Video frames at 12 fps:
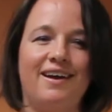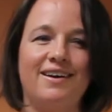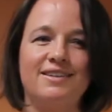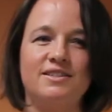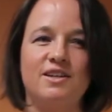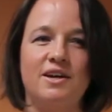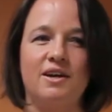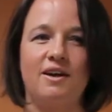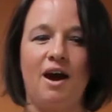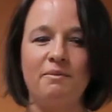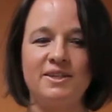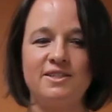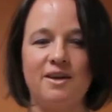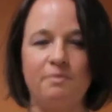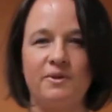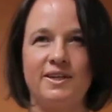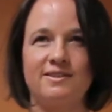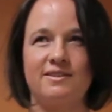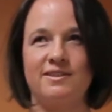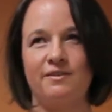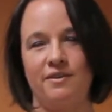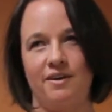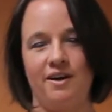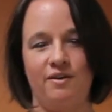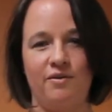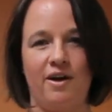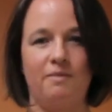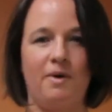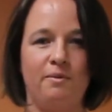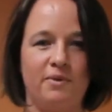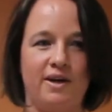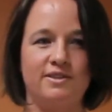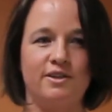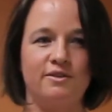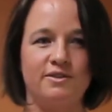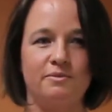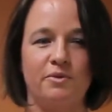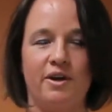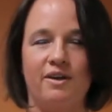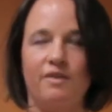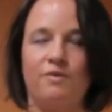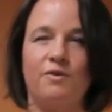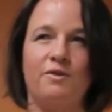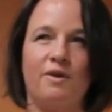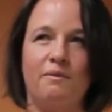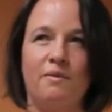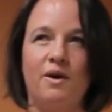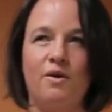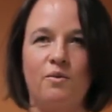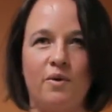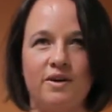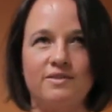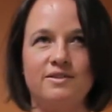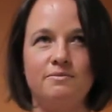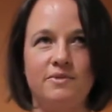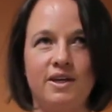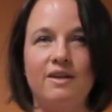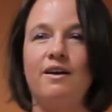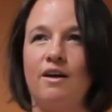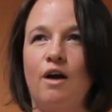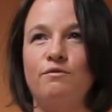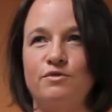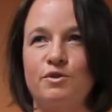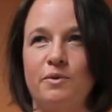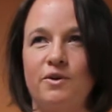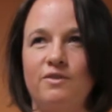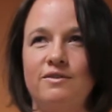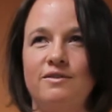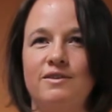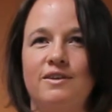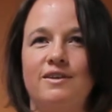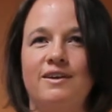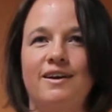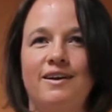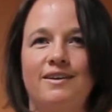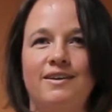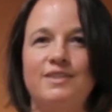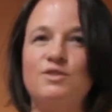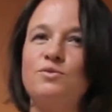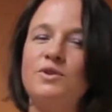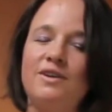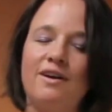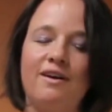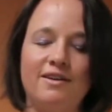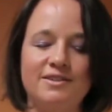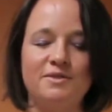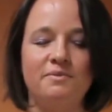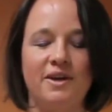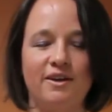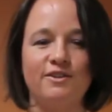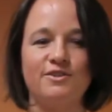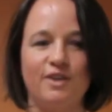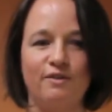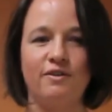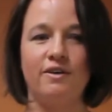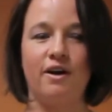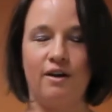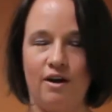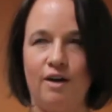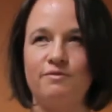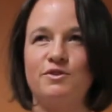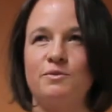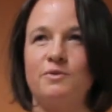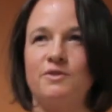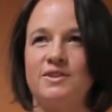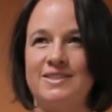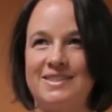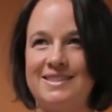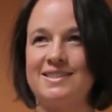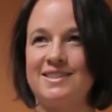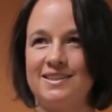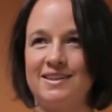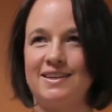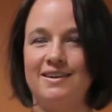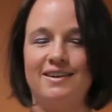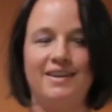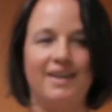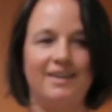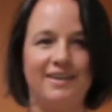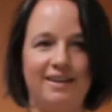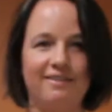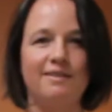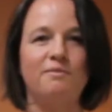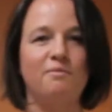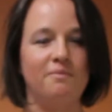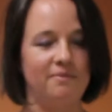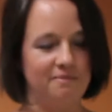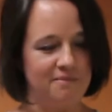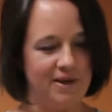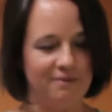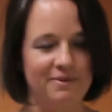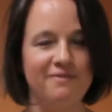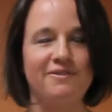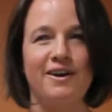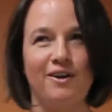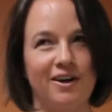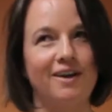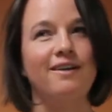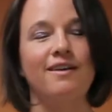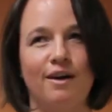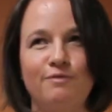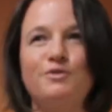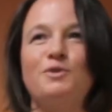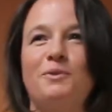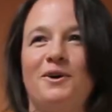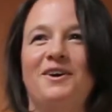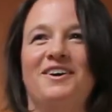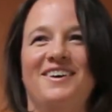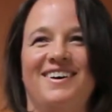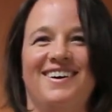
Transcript: and got me to that place because everything I'd read about plateaus and breaking through them was getting uncomfortable. And it's really hard to make yourself uncomfortable consistently. And Ethan made me very uncomfortable.